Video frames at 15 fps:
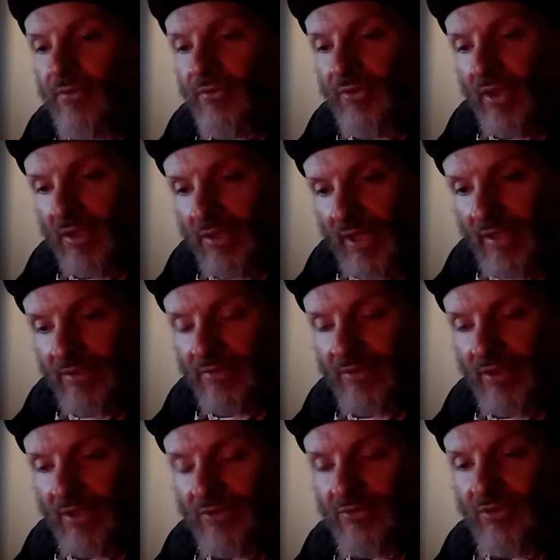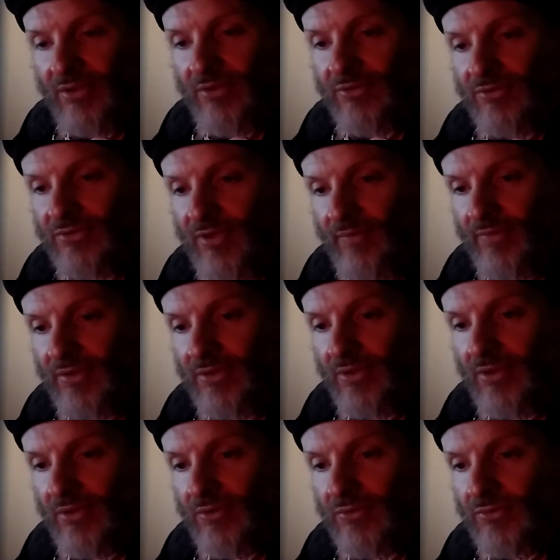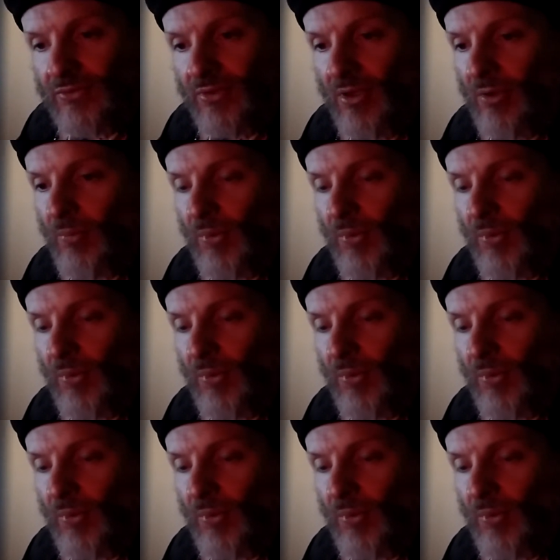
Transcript: The late 1970s